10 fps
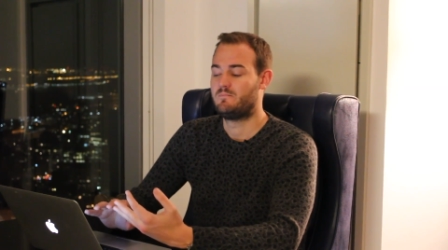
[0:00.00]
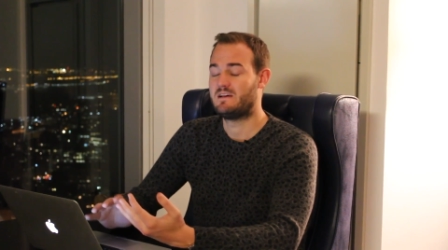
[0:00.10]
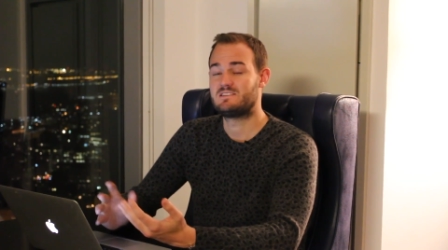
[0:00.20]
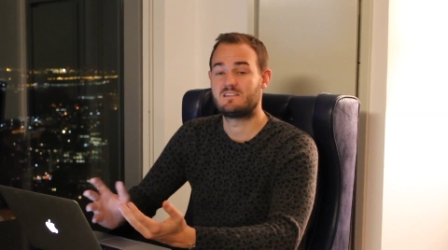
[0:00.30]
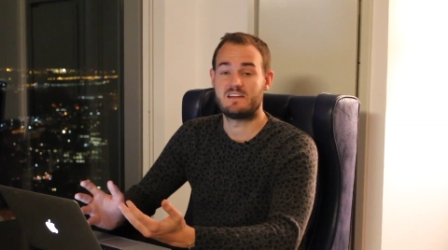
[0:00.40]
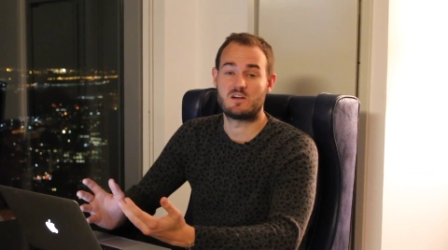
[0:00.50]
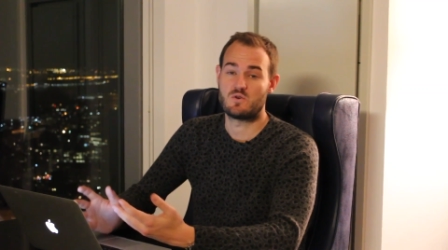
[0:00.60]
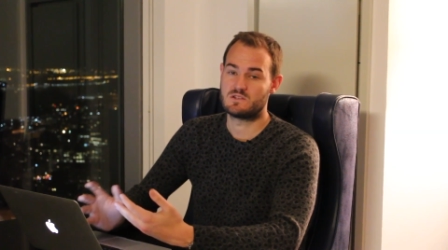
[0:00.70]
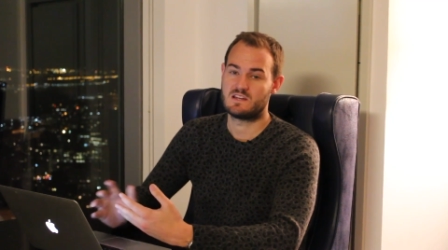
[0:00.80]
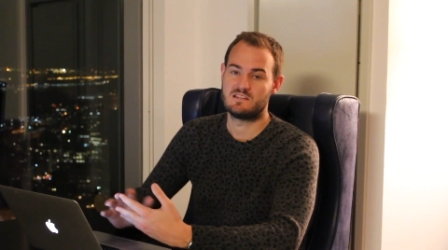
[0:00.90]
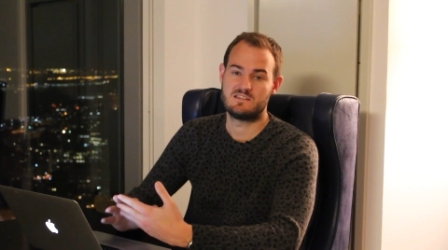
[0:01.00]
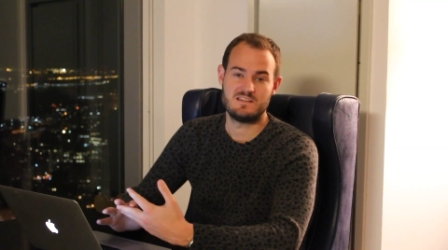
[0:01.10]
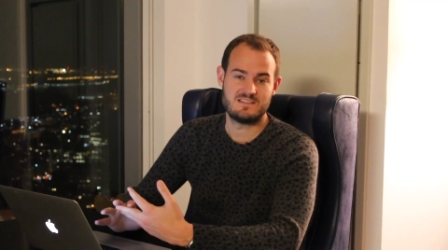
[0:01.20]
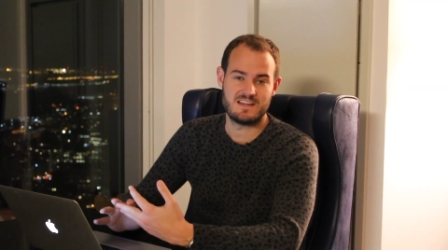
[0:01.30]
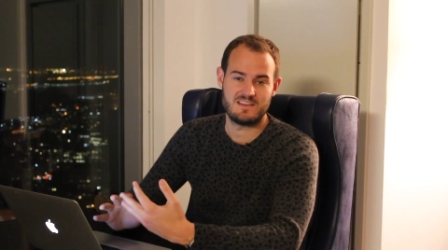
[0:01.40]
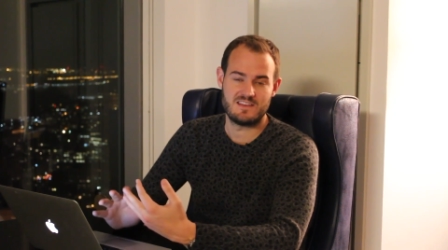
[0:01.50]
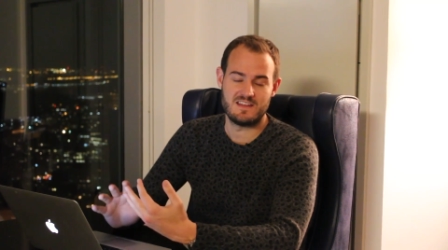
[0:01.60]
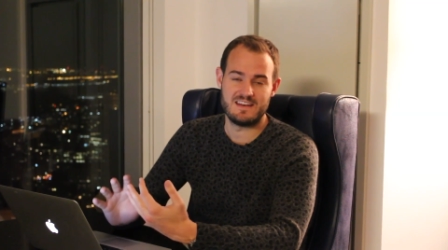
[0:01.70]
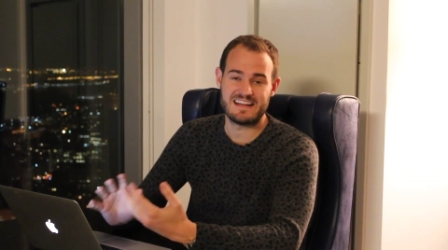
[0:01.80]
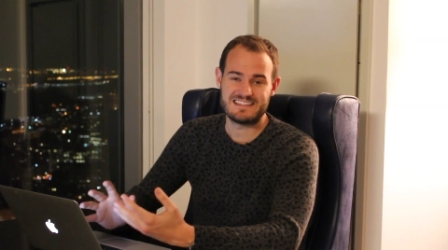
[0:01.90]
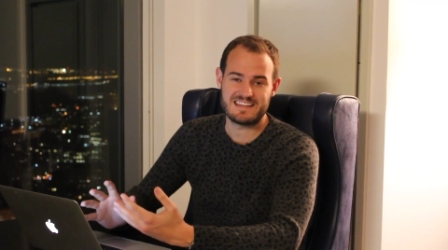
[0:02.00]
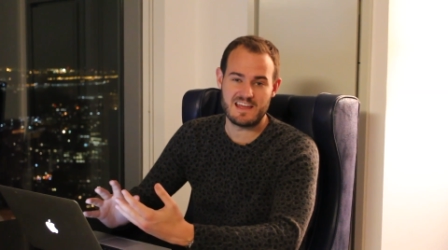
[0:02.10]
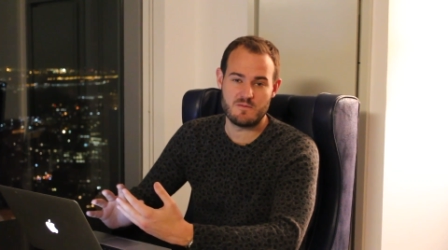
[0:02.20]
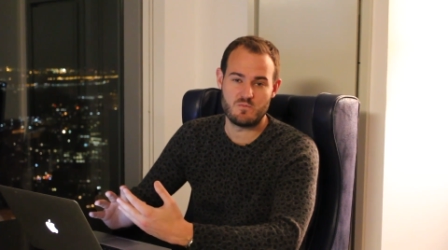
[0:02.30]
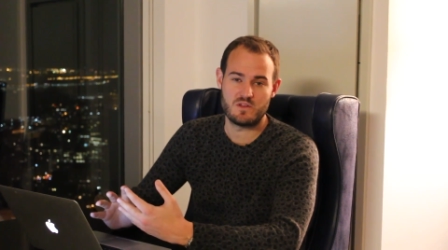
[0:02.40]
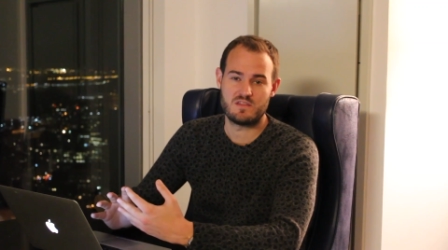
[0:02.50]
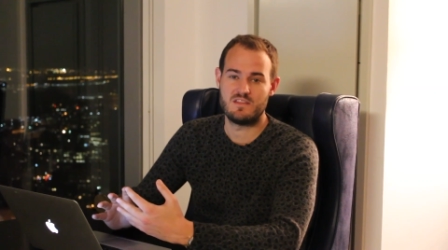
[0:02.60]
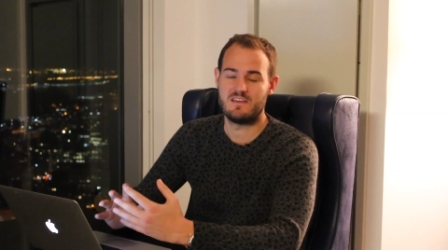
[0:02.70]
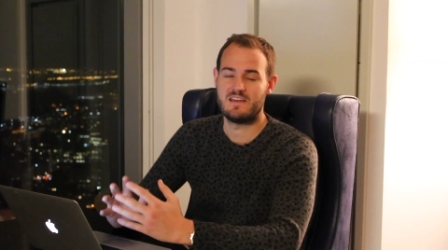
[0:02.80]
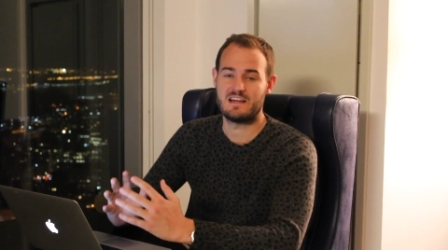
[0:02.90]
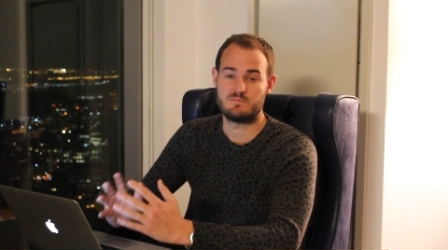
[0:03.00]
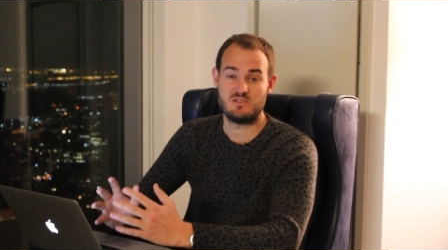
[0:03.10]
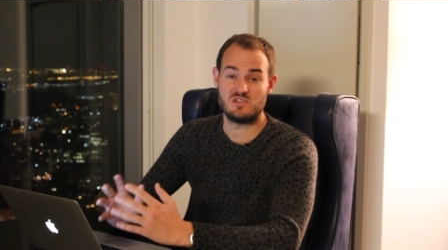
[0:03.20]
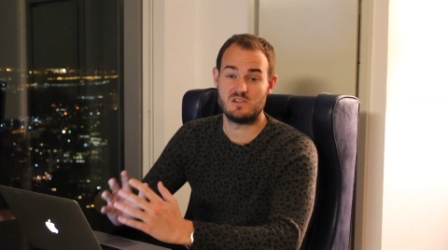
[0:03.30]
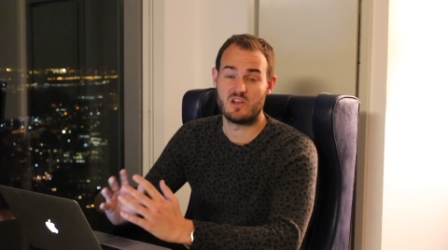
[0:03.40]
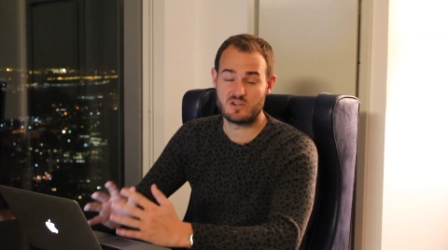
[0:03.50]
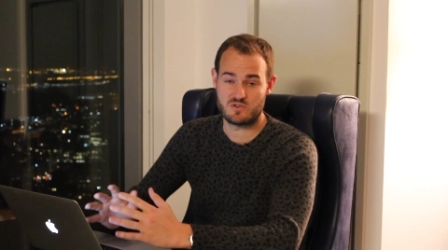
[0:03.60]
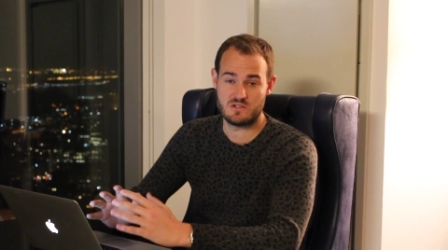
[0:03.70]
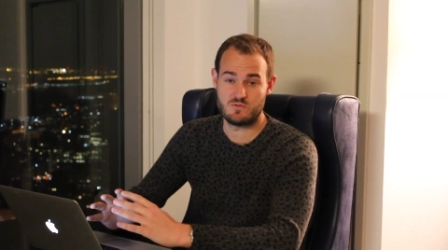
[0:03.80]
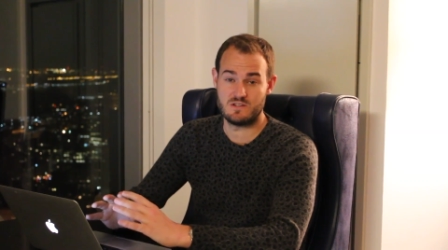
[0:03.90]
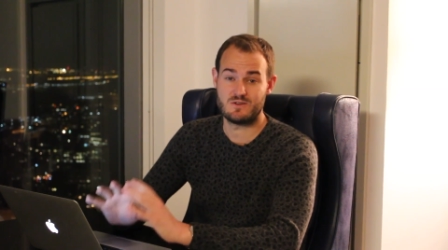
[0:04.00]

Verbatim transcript: basically get courtside seats at the Knicks game with the S P G luxury suite.